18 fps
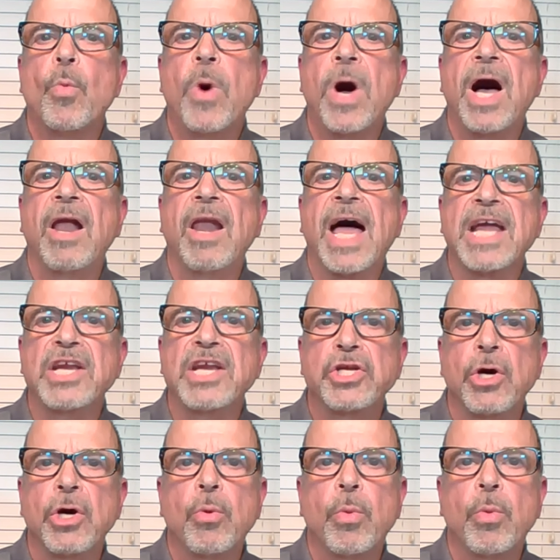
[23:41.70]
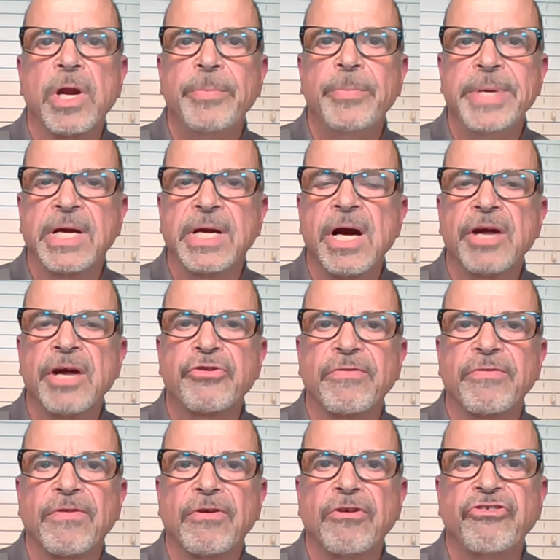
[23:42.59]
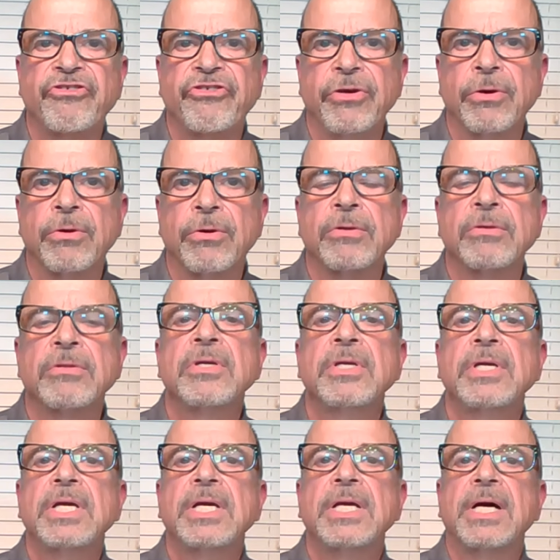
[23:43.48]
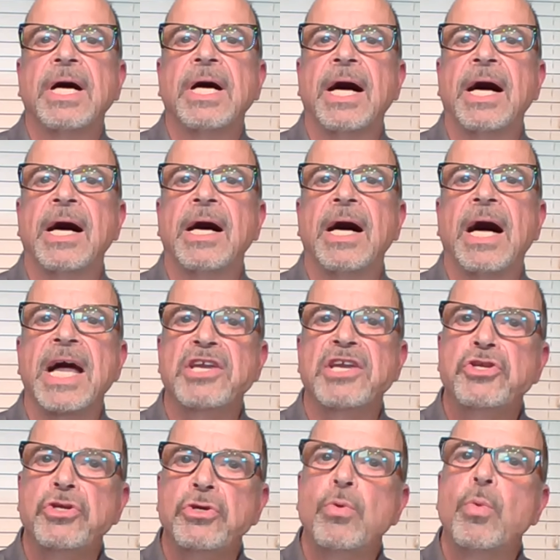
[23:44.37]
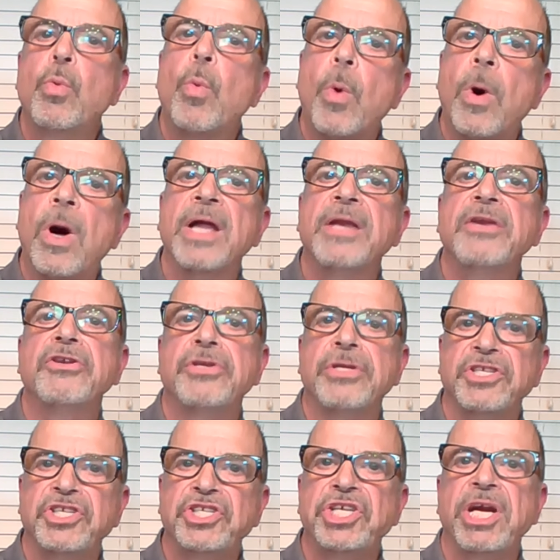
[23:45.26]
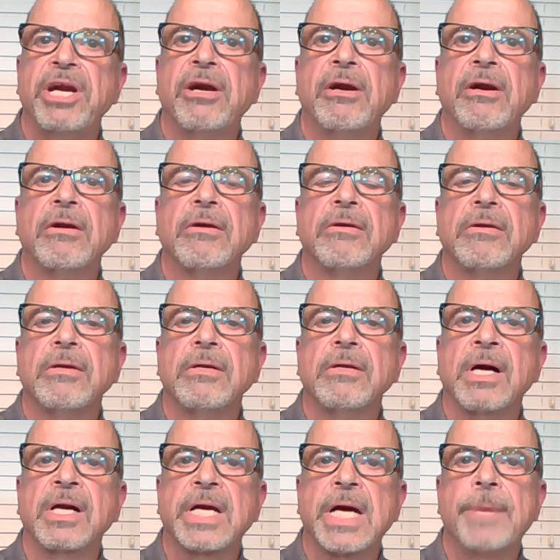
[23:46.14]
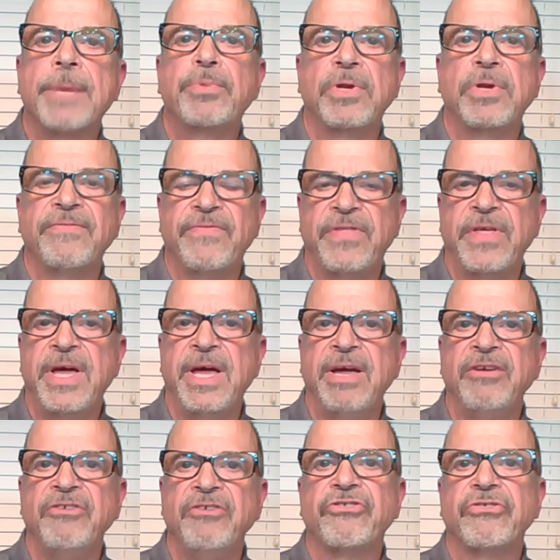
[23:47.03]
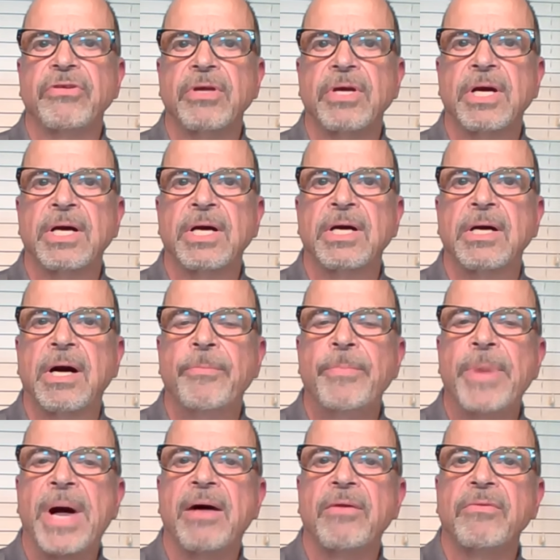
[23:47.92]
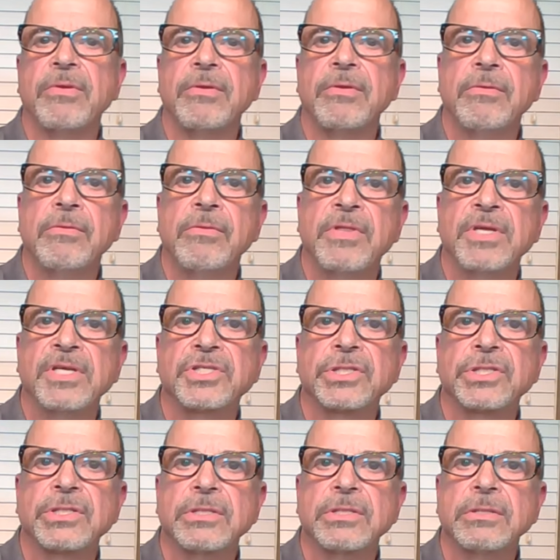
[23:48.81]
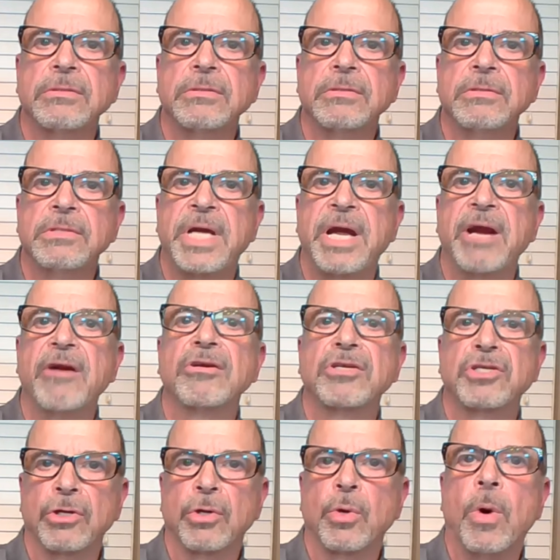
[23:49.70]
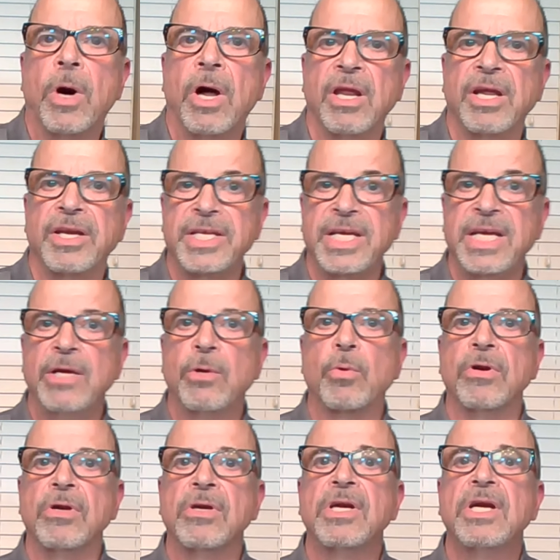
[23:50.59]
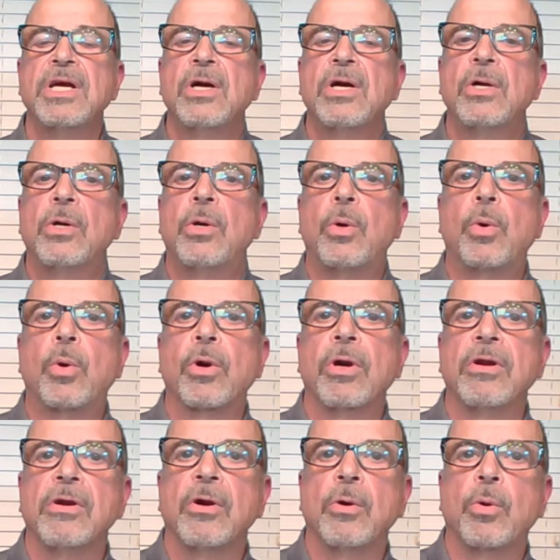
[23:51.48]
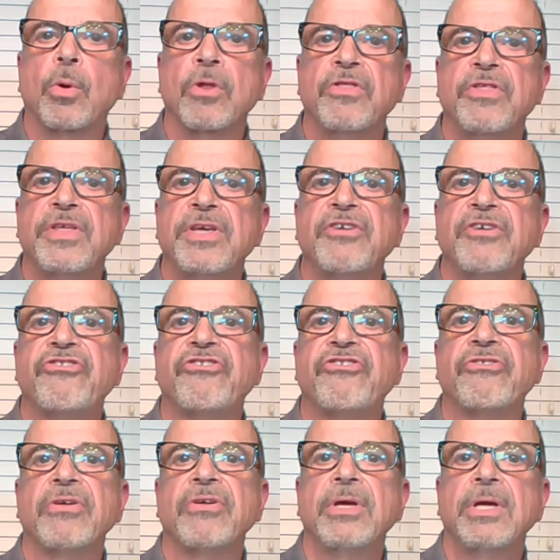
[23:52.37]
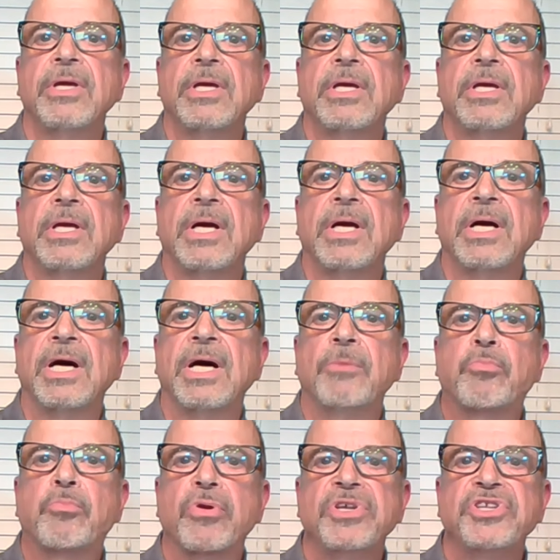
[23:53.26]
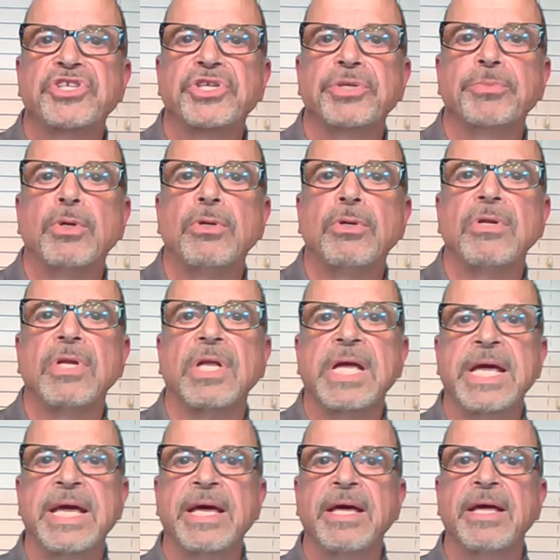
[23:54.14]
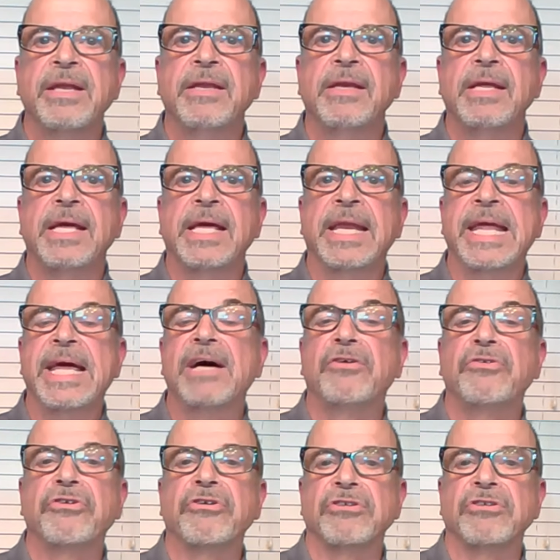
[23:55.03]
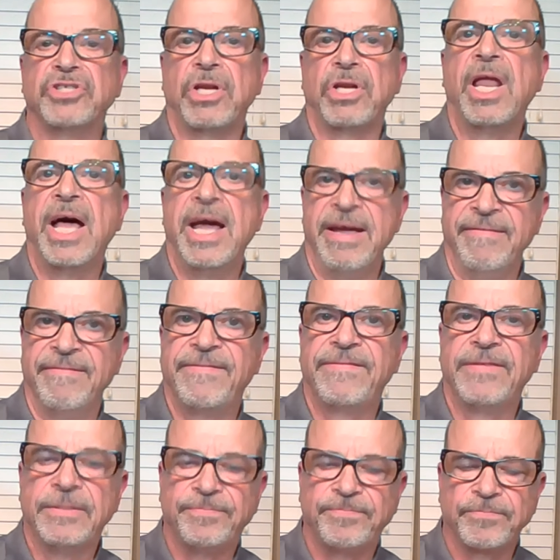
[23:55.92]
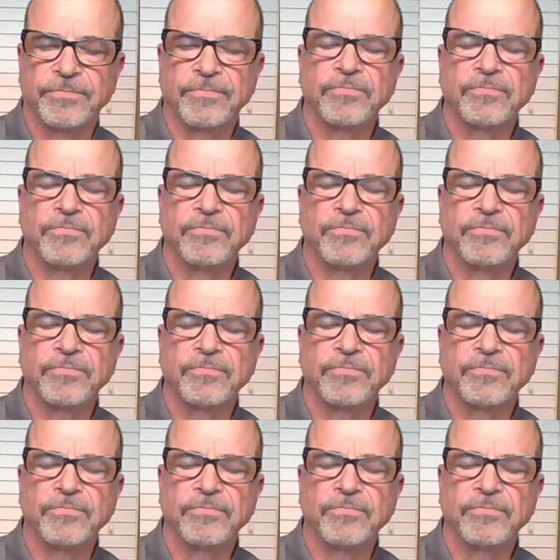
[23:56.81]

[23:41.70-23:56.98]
while I don't want to be controversial, I do want to share a couple of things about this character quality or this principle in an elder's life.